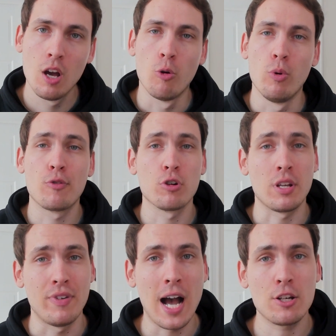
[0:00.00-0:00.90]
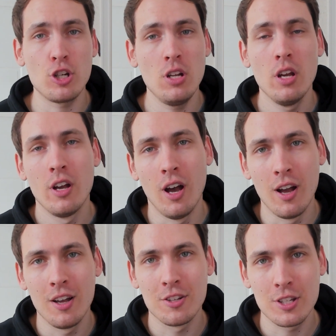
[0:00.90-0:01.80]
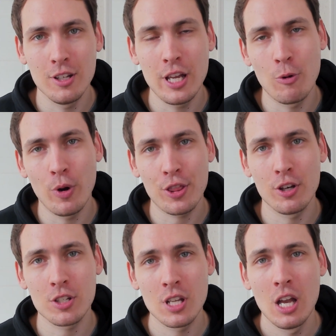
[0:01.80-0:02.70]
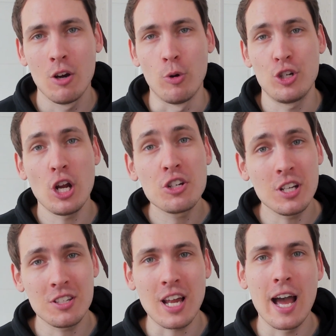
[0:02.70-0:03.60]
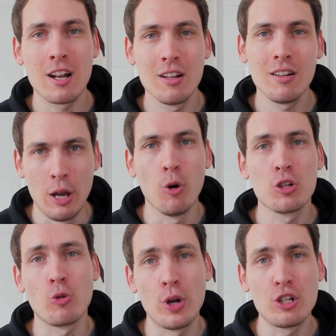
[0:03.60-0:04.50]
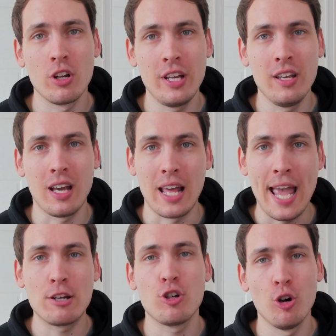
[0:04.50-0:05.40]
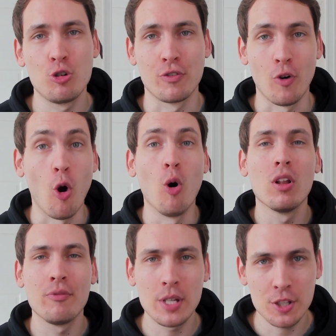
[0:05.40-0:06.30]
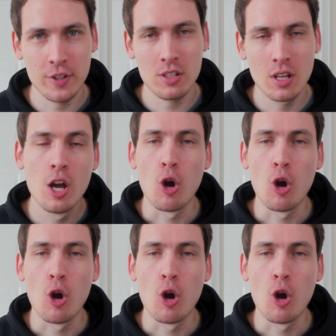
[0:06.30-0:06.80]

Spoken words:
We of course have Hachi still here with us. We're changing his title. It was originally kind of head coach of all of Misfits.